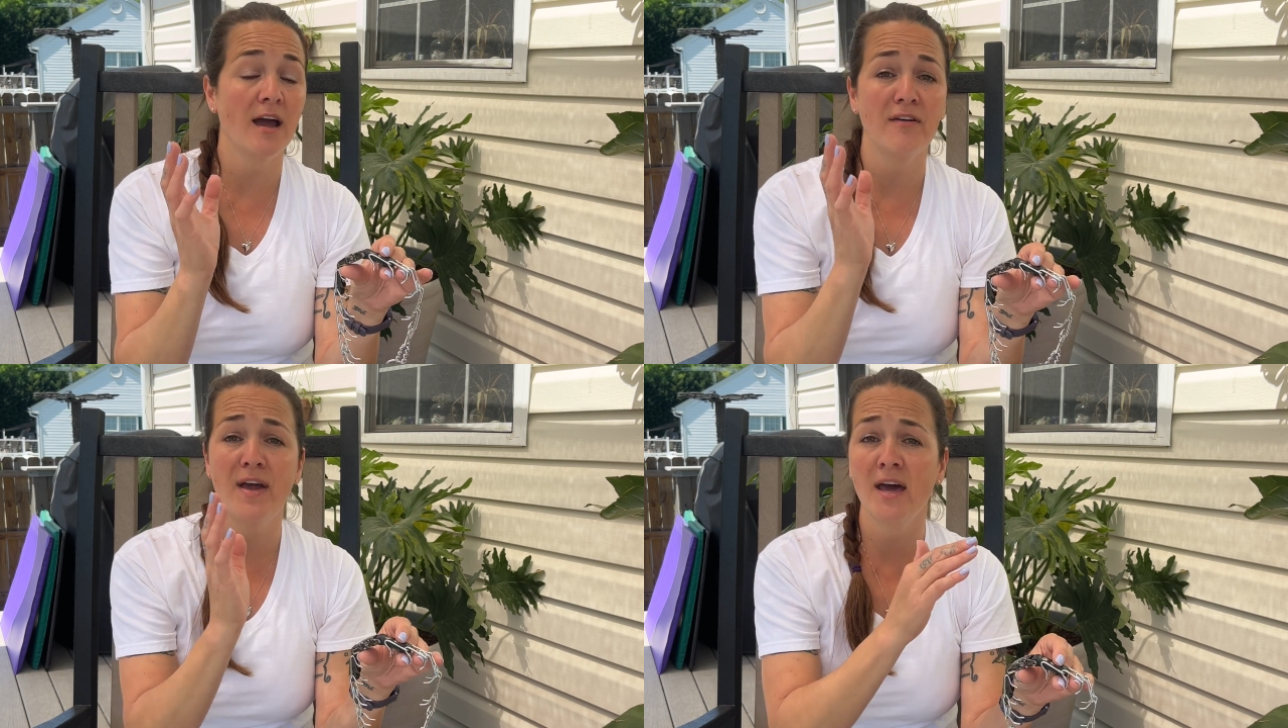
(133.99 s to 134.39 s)

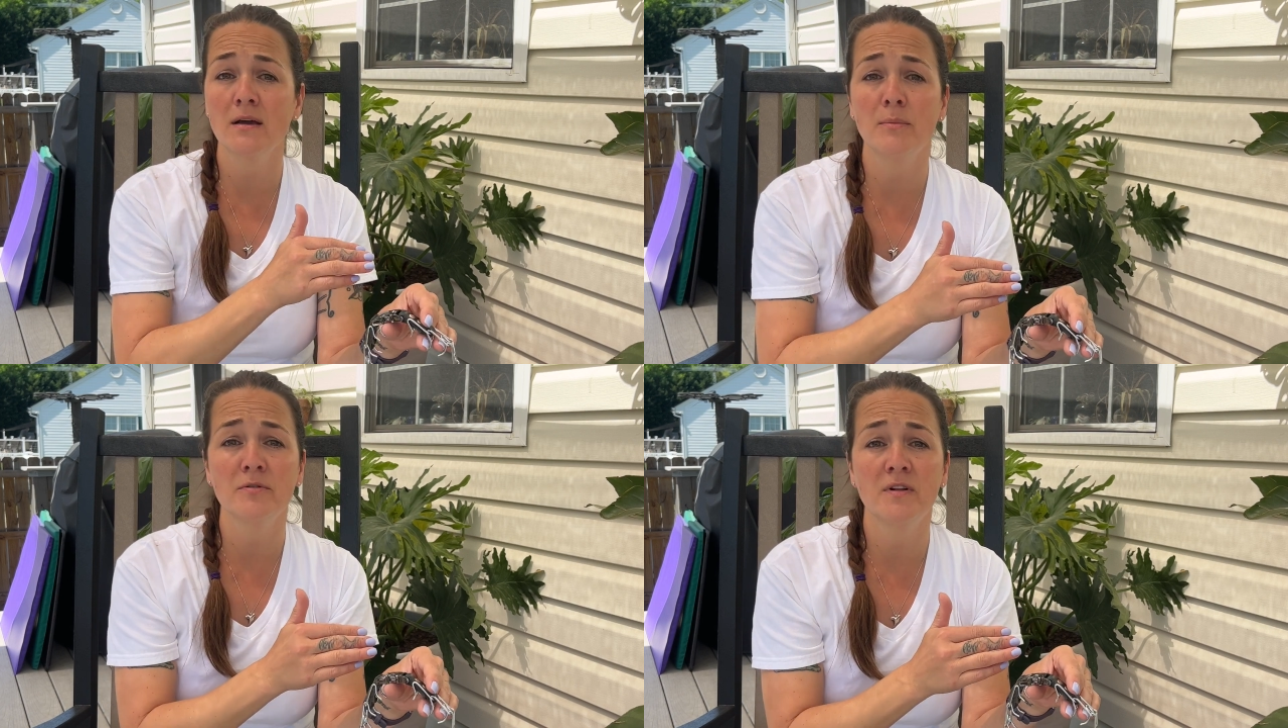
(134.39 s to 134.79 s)
I've had a
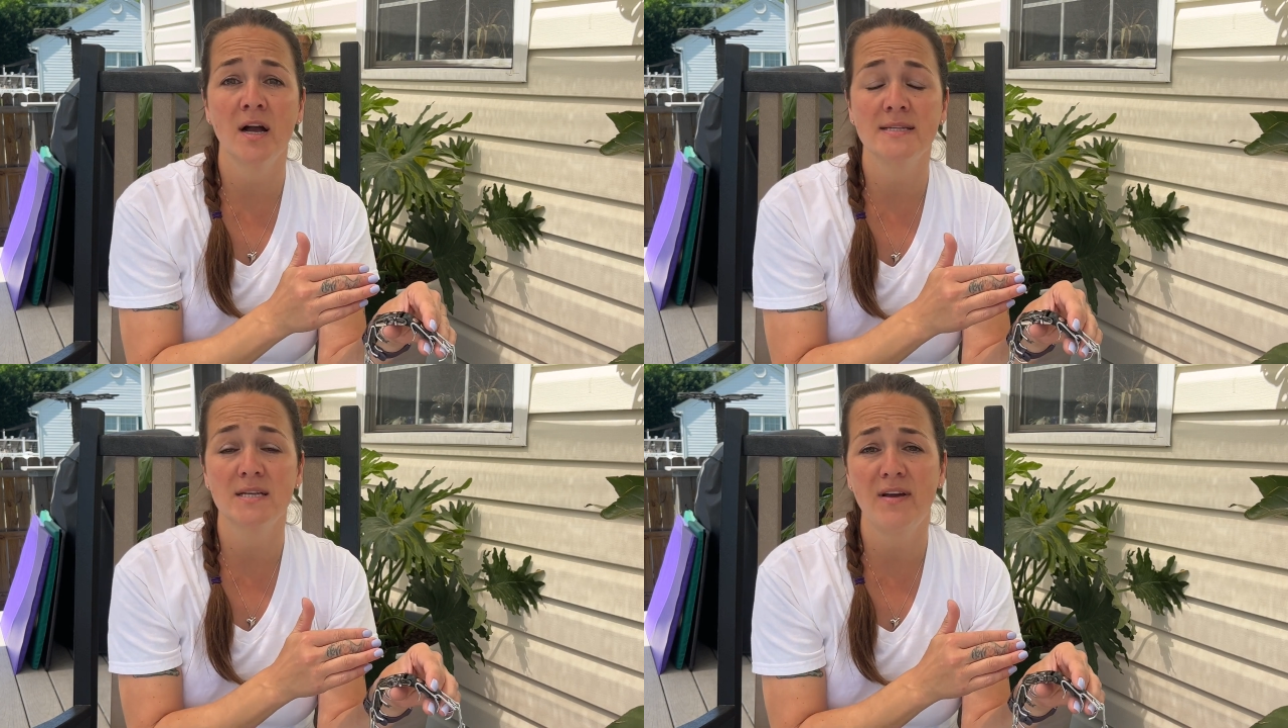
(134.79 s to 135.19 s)
couple of
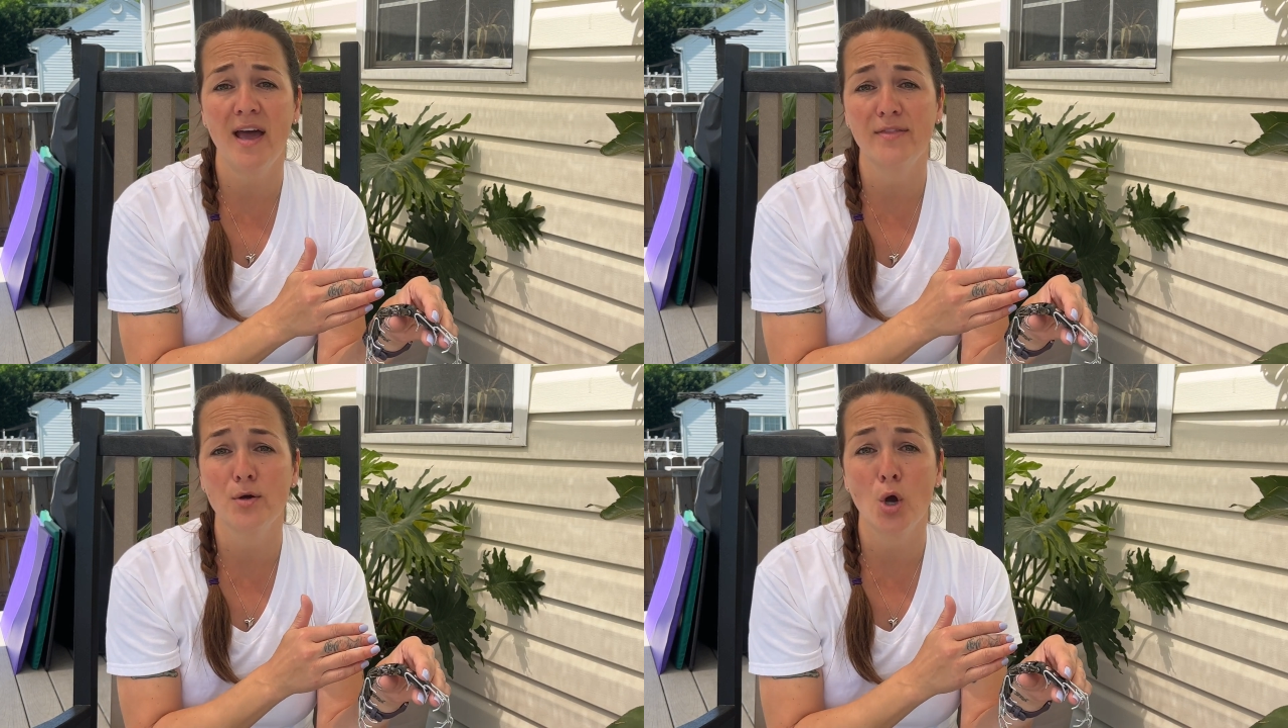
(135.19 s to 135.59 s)
clients that have
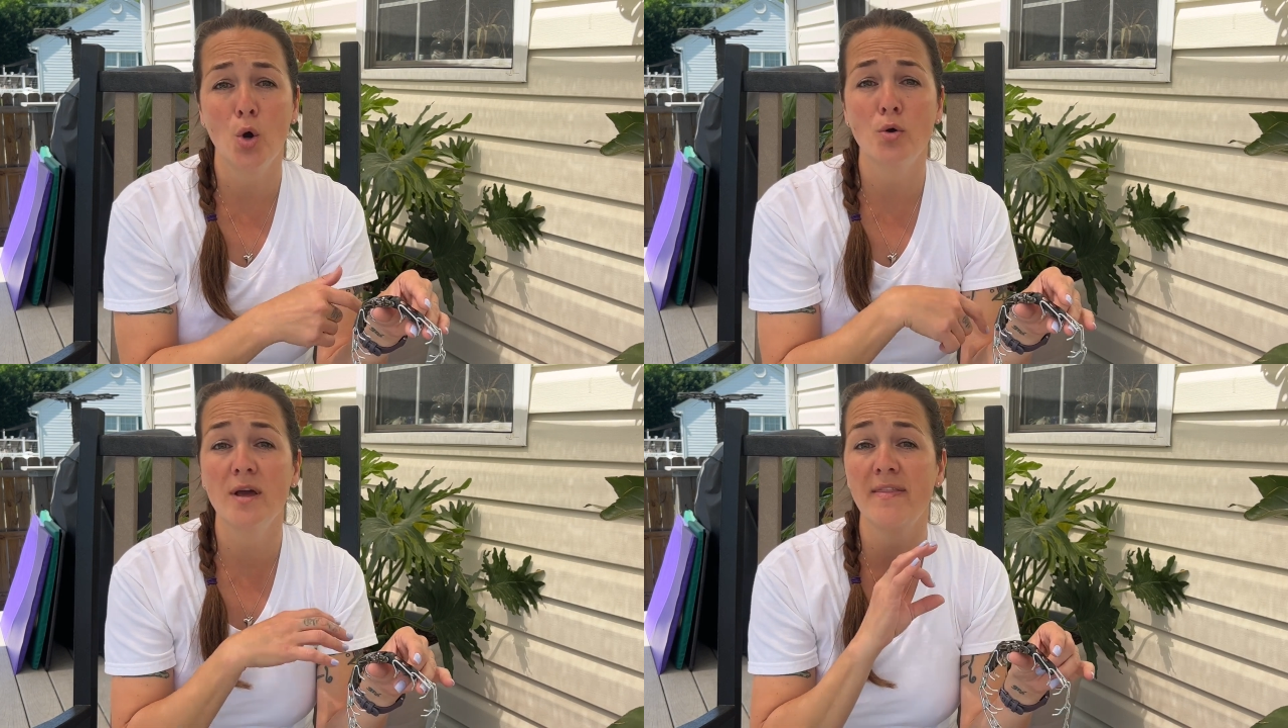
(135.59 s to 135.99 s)
had their
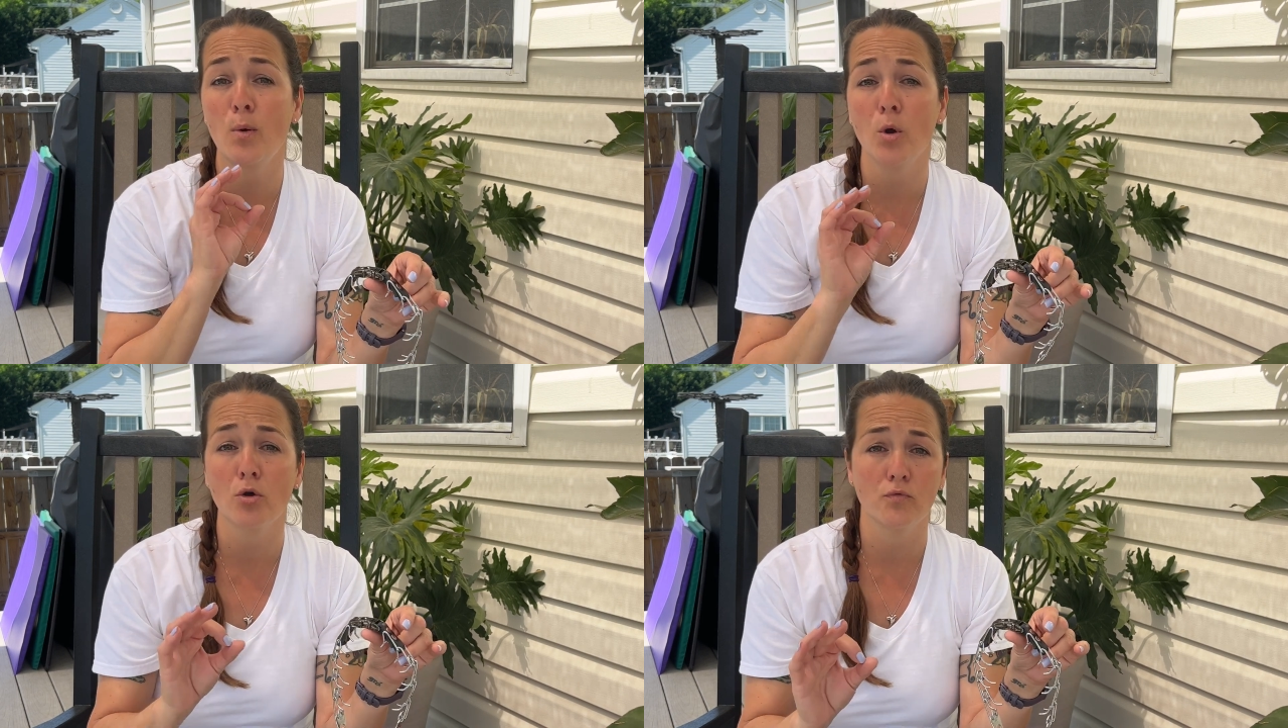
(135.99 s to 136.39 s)
own, and they
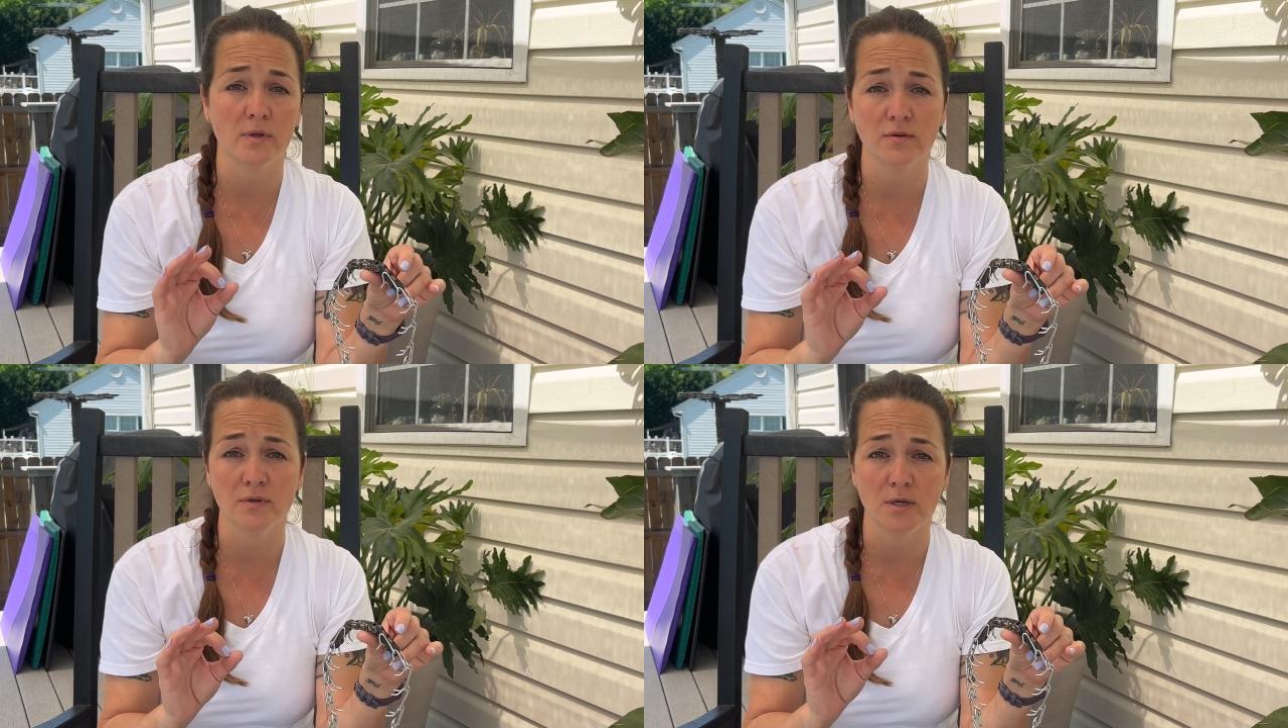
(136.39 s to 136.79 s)
work
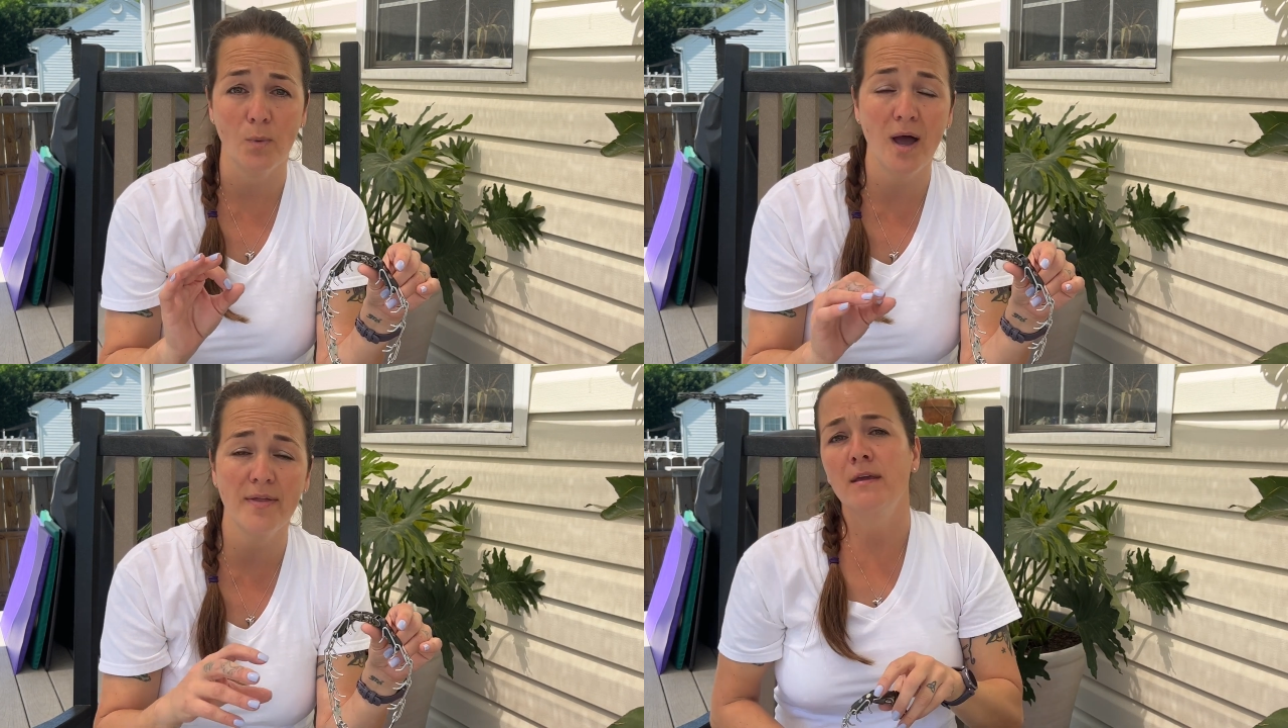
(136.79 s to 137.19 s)
really, really well.